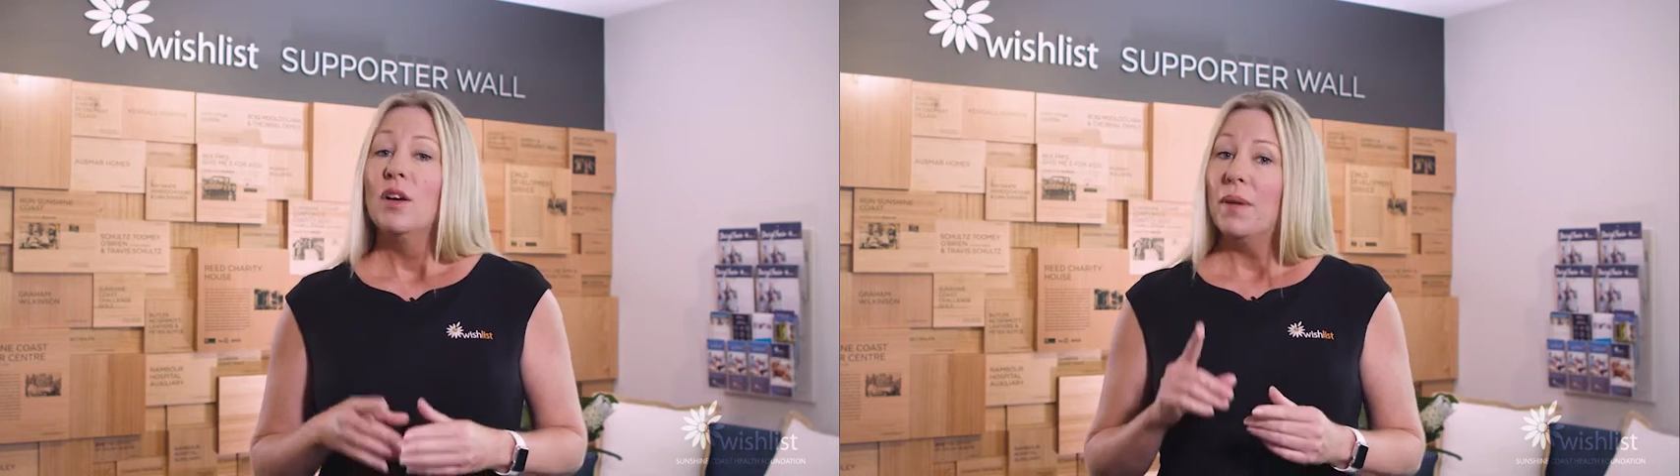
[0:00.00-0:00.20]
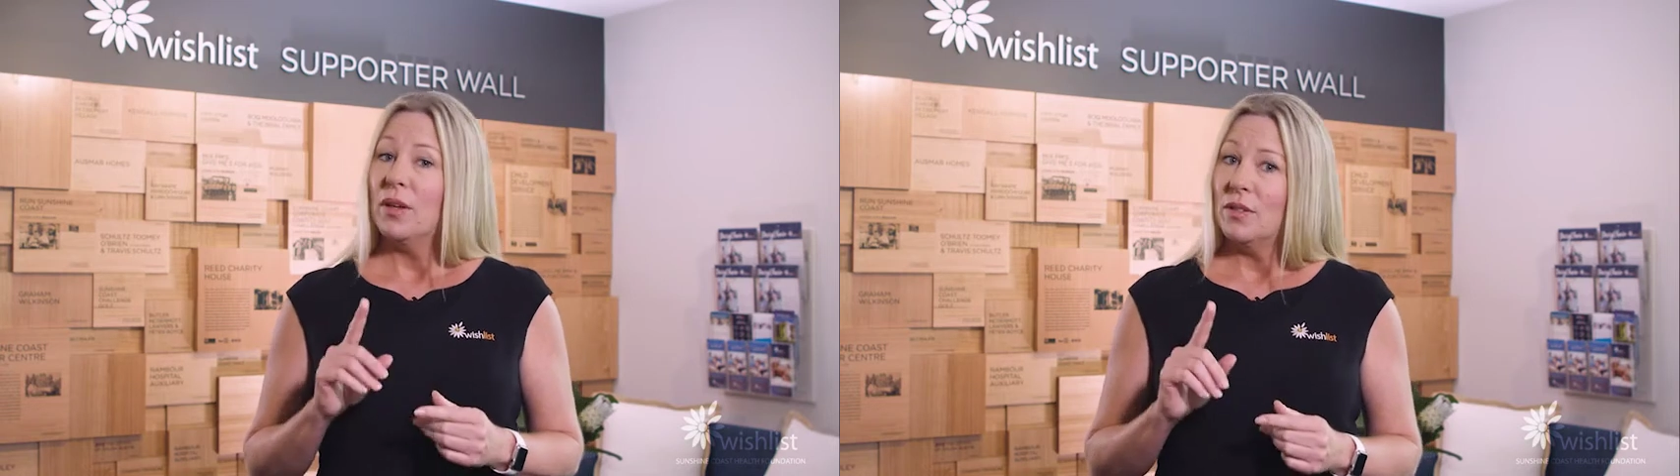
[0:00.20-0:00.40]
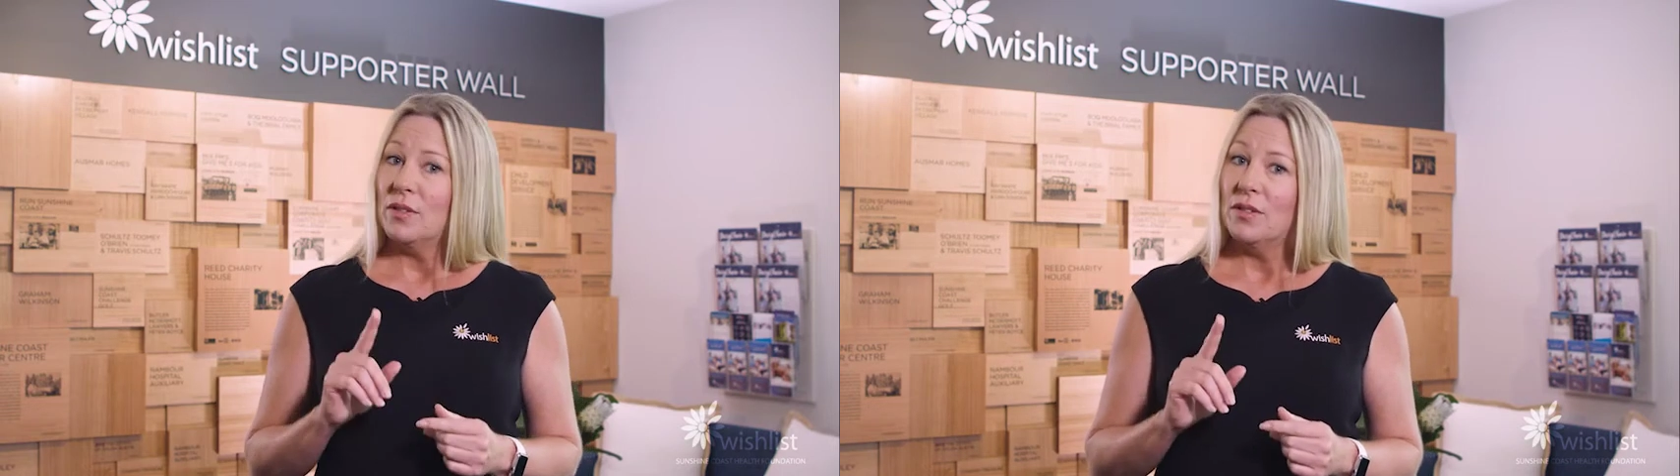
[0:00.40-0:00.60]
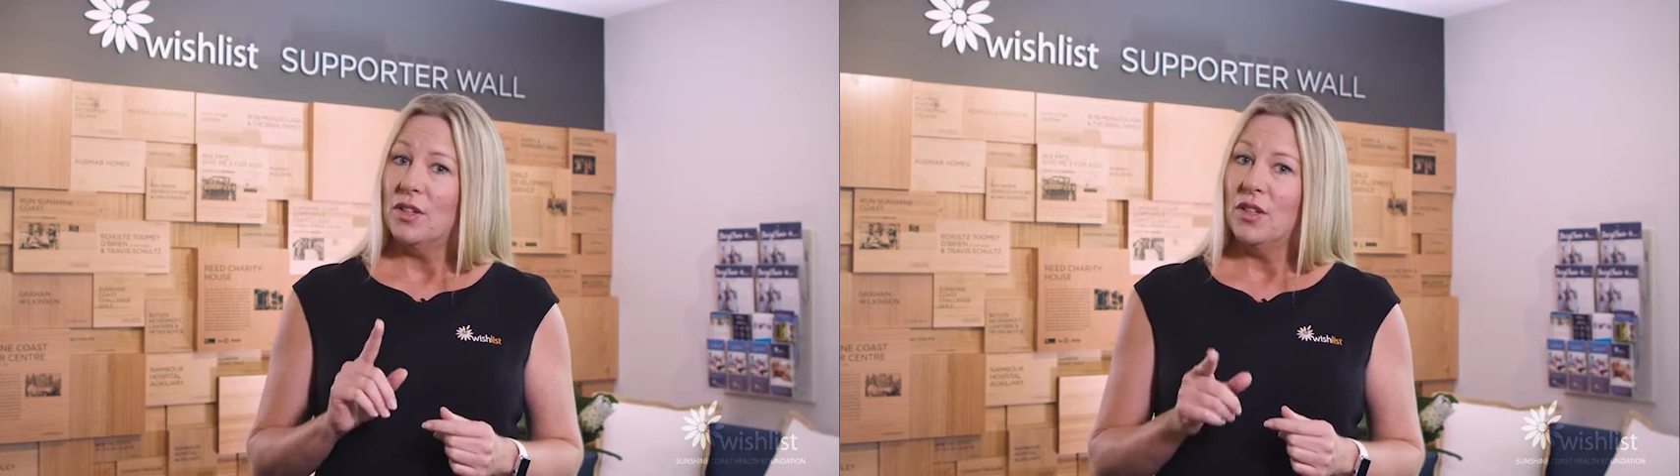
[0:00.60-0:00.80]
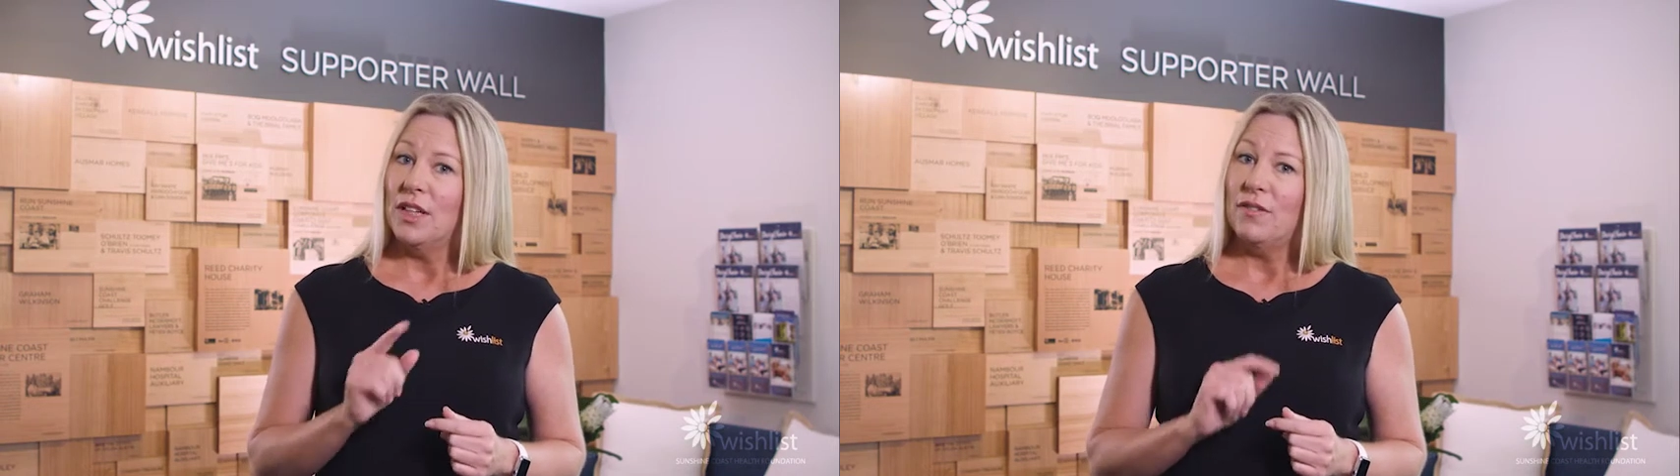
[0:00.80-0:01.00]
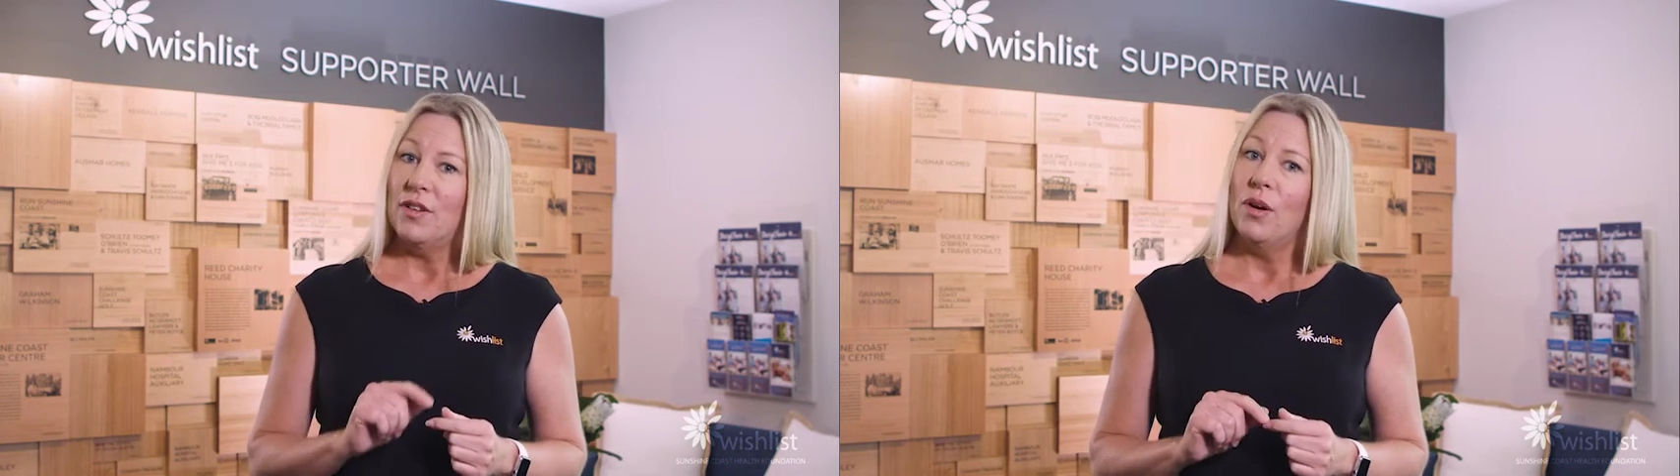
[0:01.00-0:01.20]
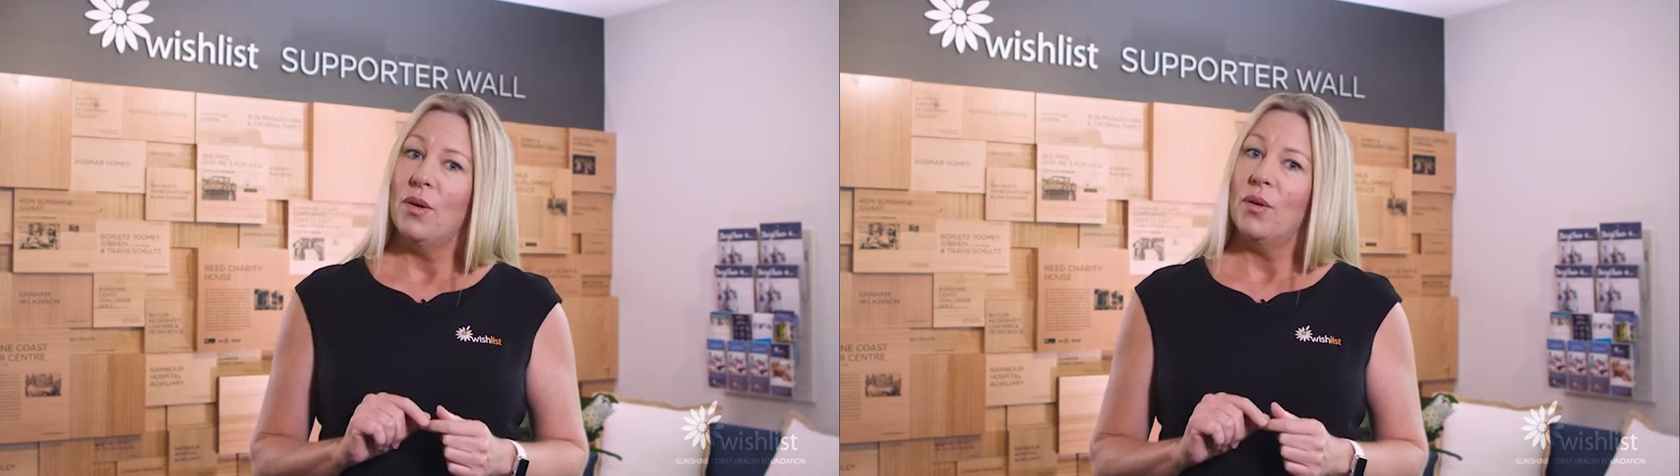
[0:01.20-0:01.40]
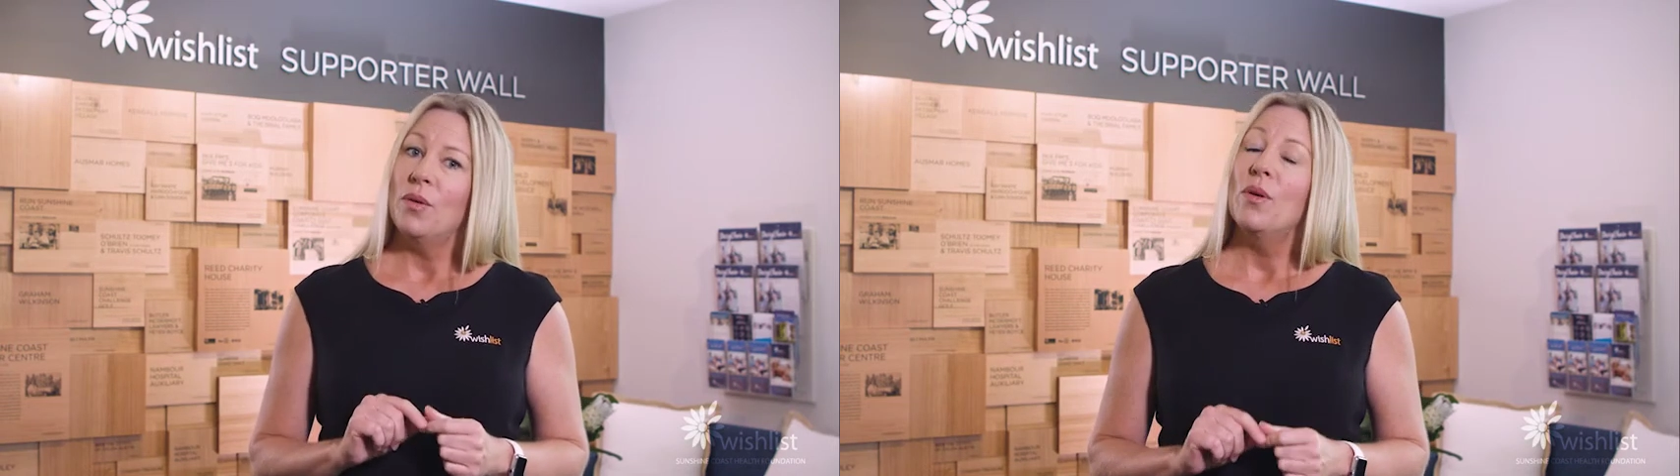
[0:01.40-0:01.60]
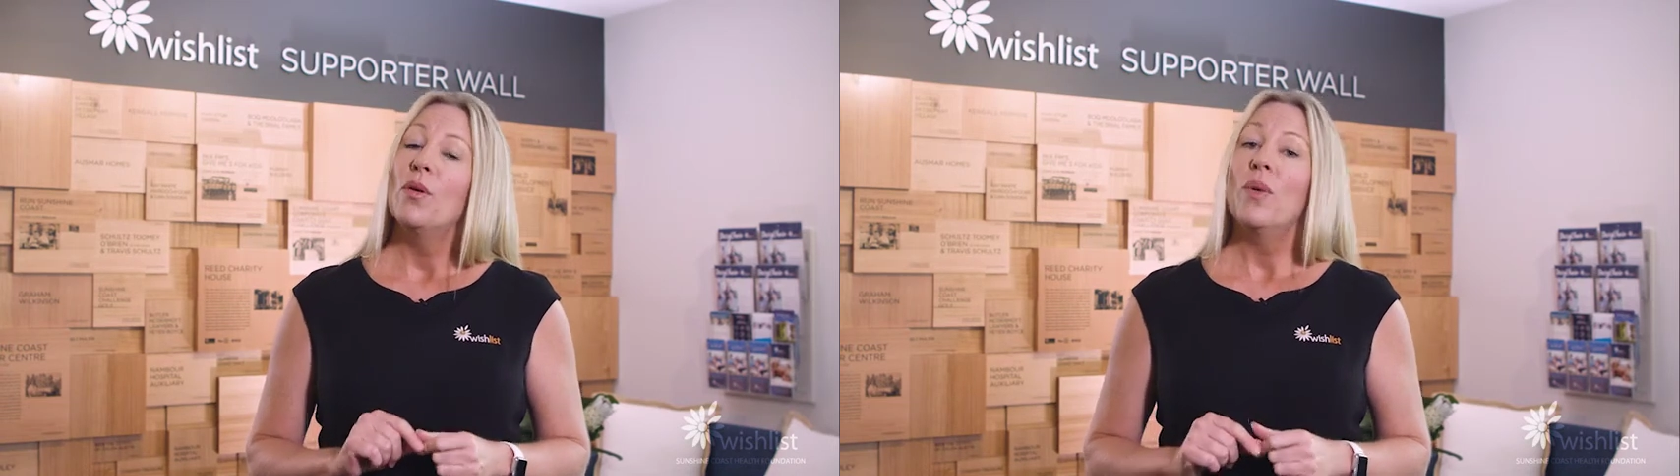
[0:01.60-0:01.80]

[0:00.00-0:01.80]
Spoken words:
because you never know